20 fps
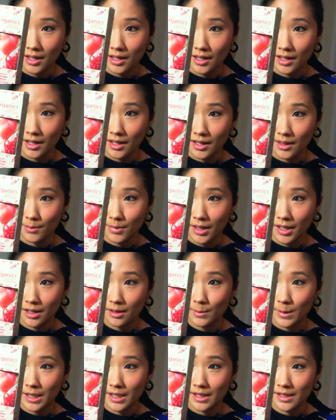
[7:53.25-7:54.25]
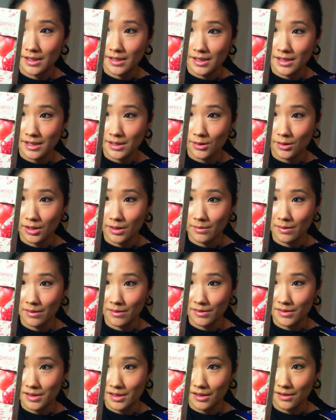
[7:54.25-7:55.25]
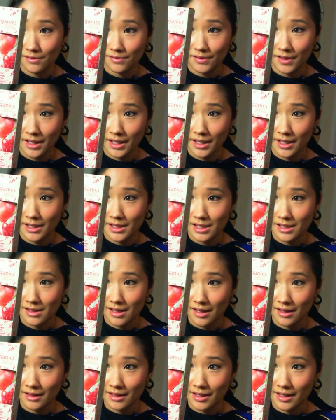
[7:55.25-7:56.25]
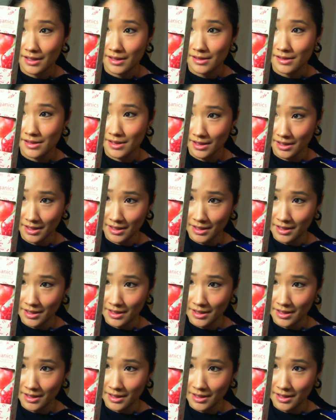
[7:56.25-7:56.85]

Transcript: parabens, sodium sulfates, phthalates,